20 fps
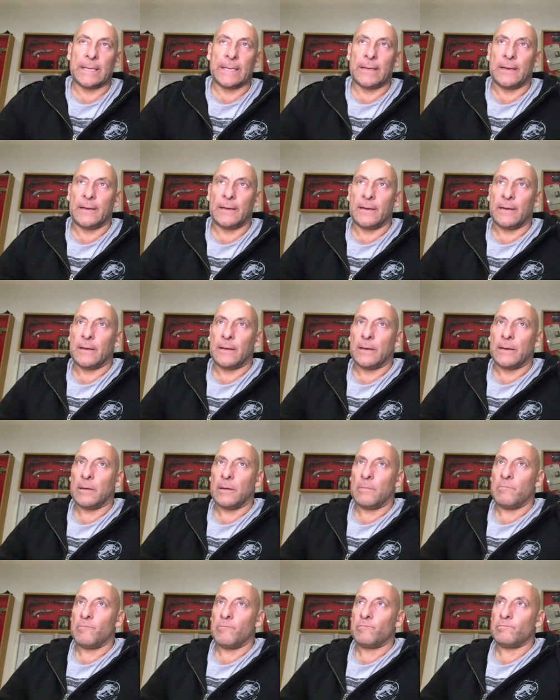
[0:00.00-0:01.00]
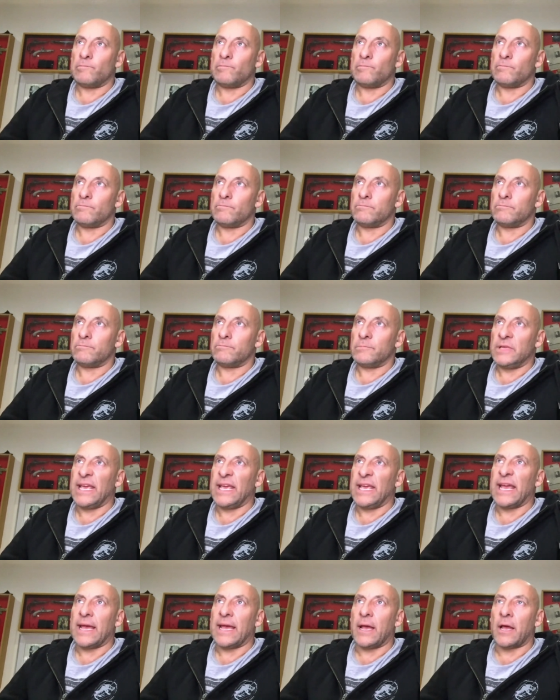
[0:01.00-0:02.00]
And
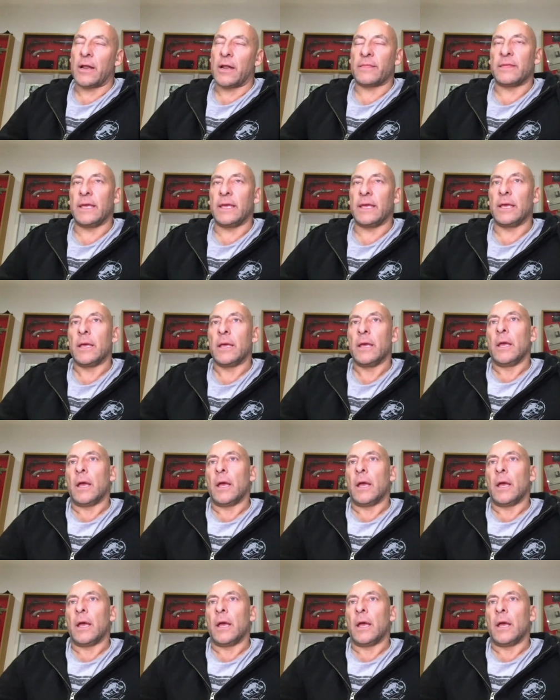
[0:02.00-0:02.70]
I think